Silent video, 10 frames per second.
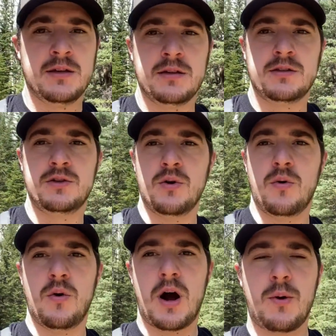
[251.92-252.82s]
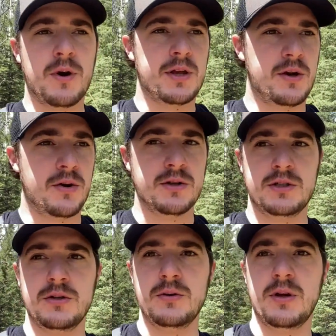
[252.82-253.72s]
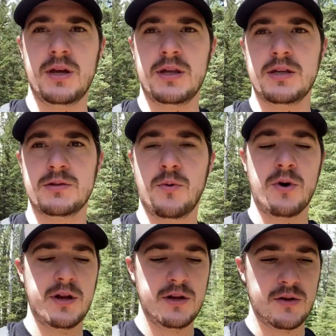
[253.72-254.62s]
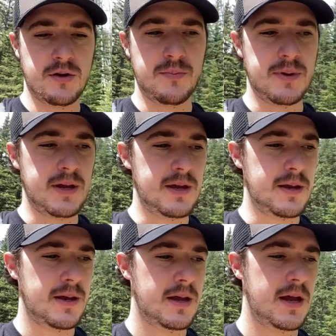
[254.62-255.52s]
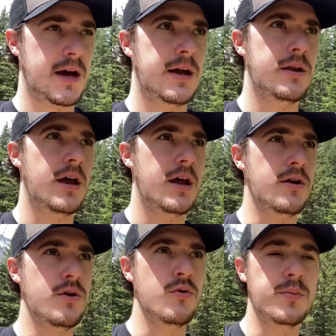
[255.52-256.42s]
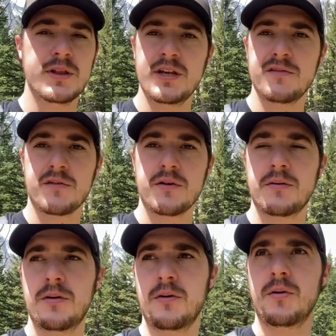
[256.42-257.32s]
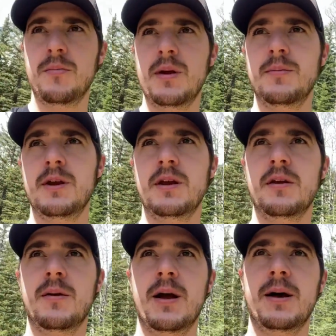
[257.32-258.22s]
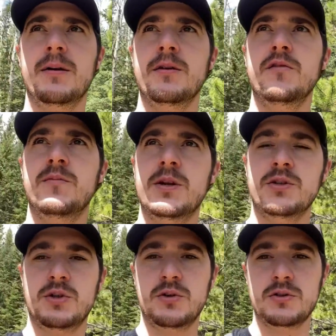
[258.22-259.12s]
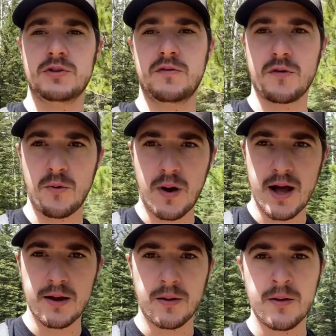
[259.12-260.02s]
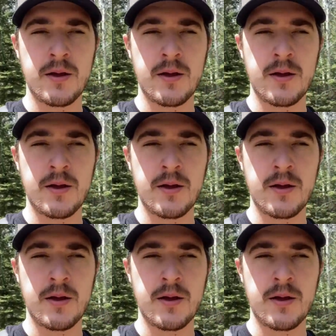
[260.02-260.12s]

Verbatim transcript: So I want to encourage you this morning. You could be uh, a new believer, or maybe uh, you've been in church for a while.